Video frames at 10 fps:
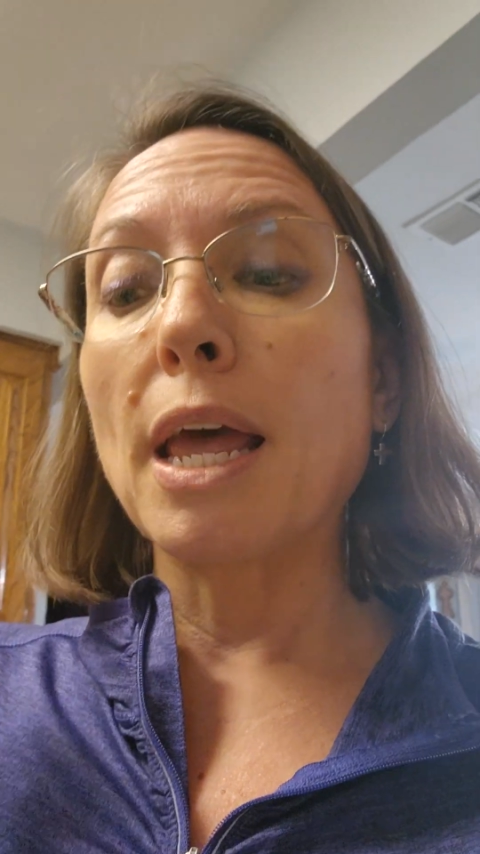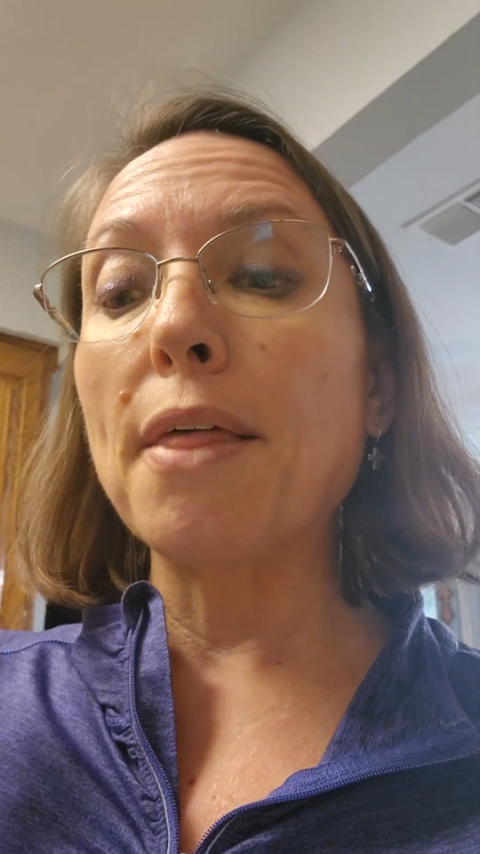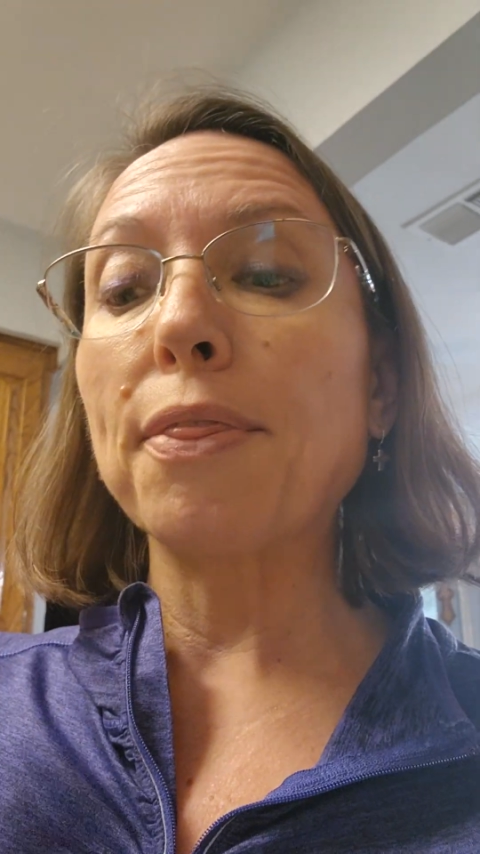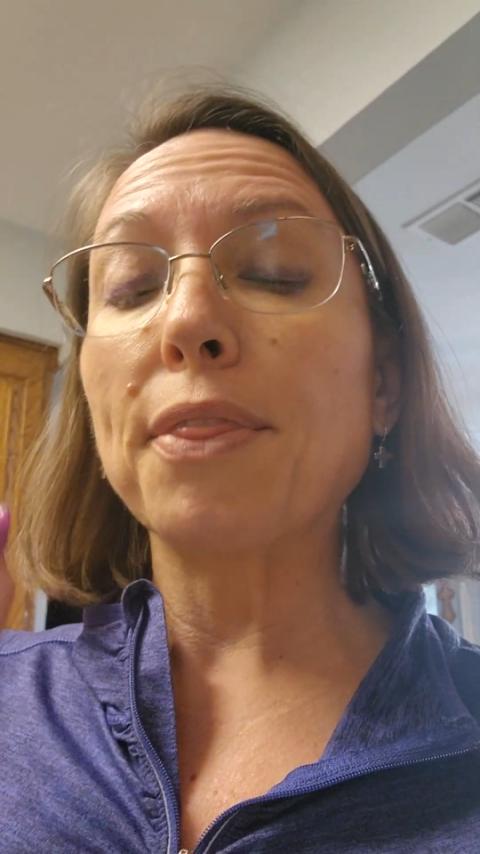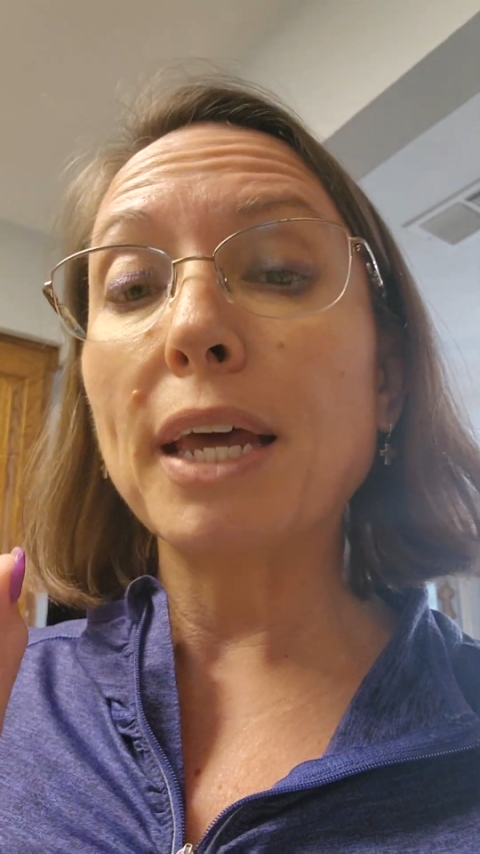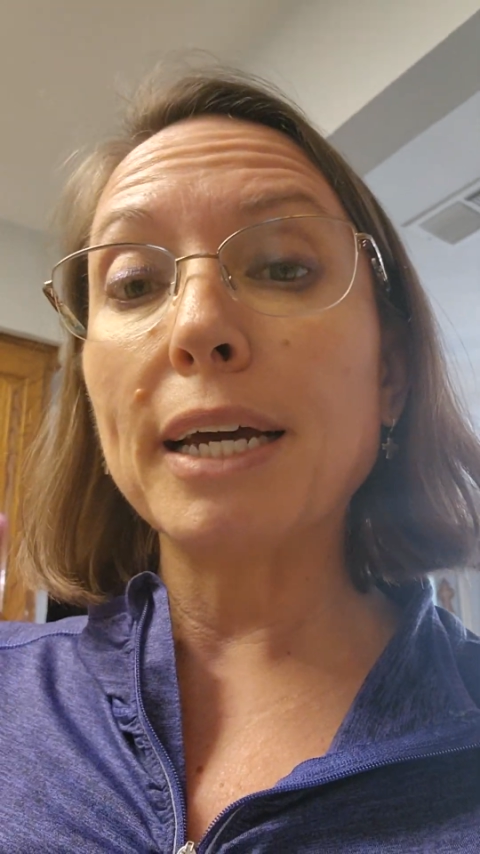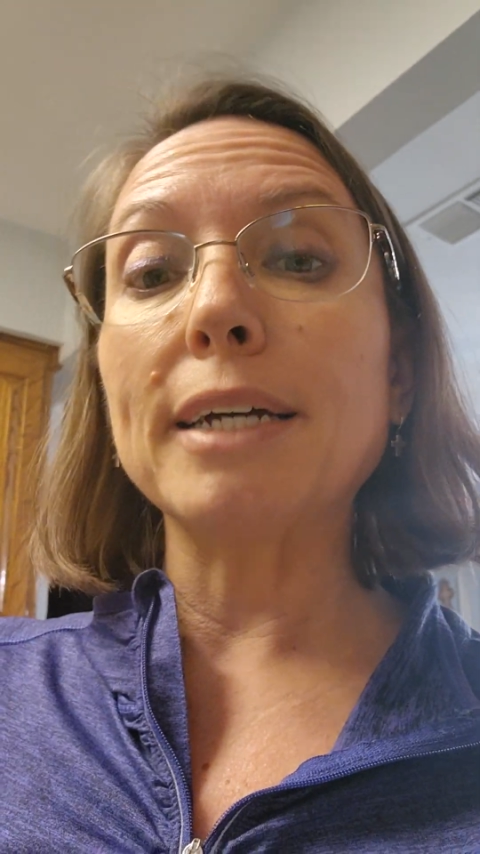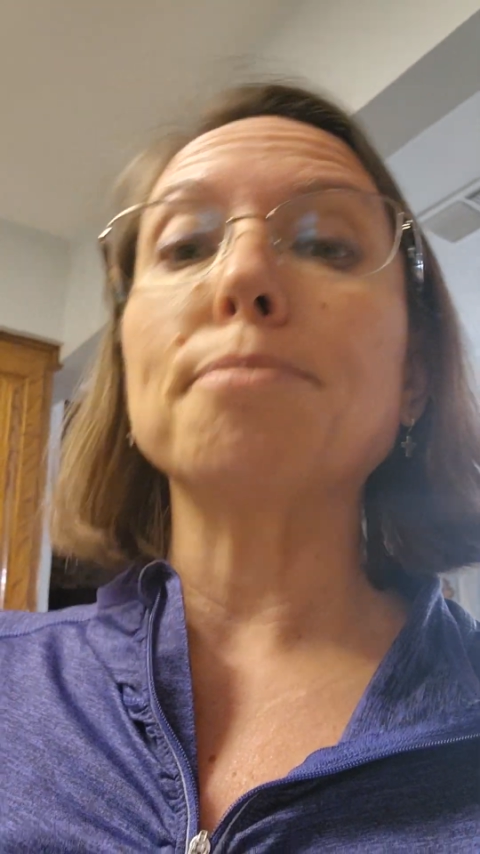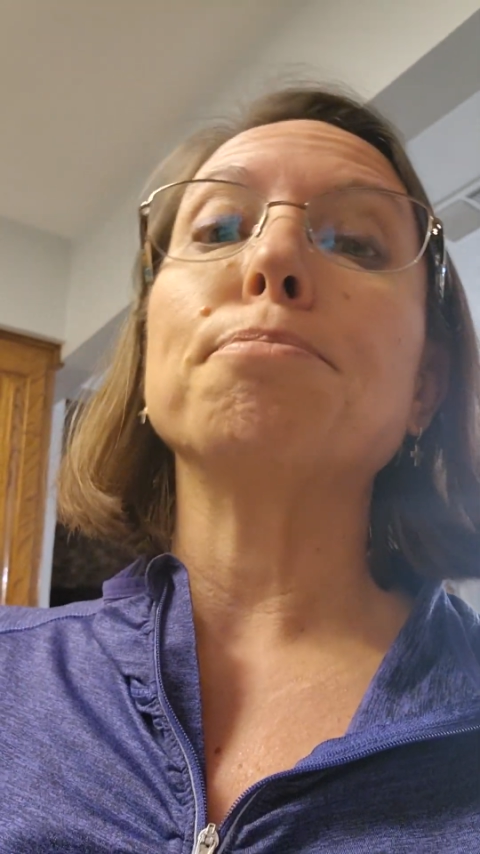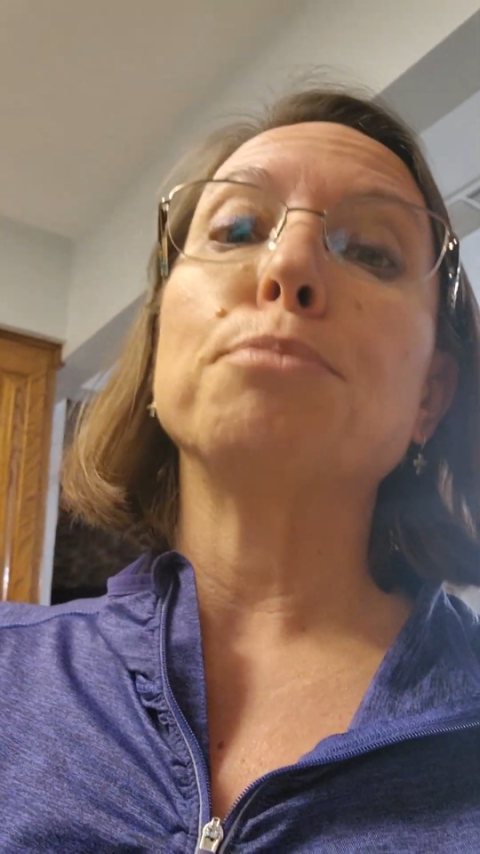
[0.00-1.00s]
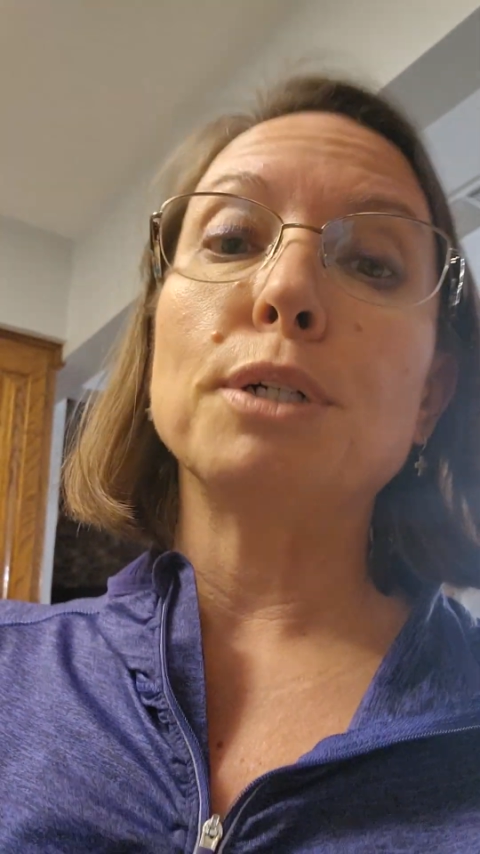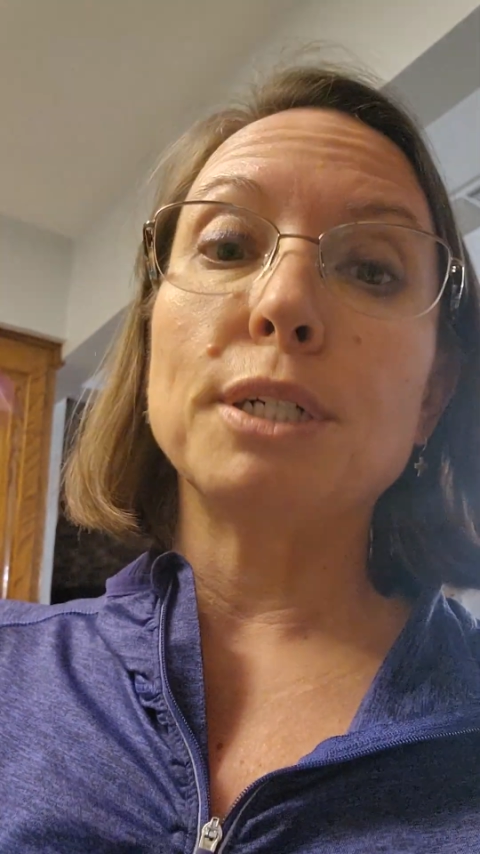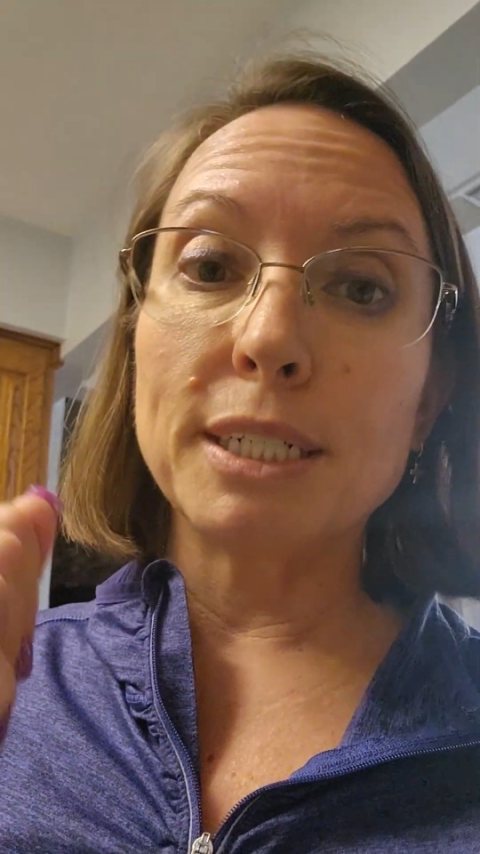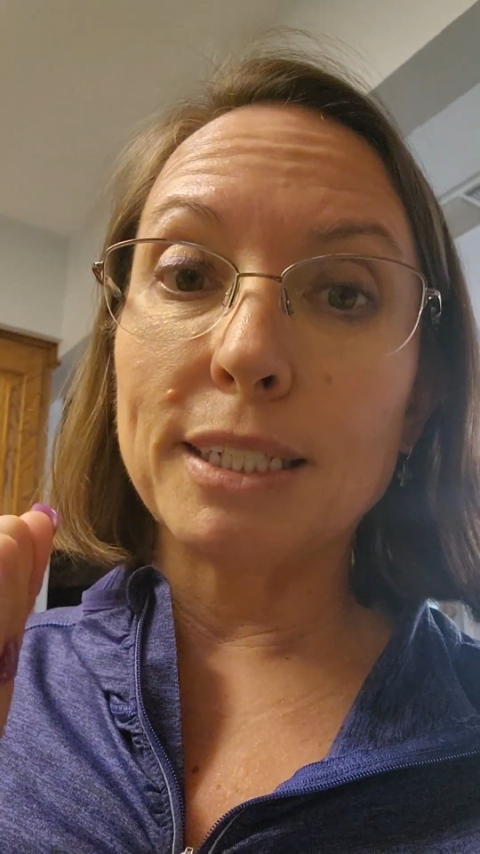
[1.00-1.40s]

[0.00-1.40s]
and then put it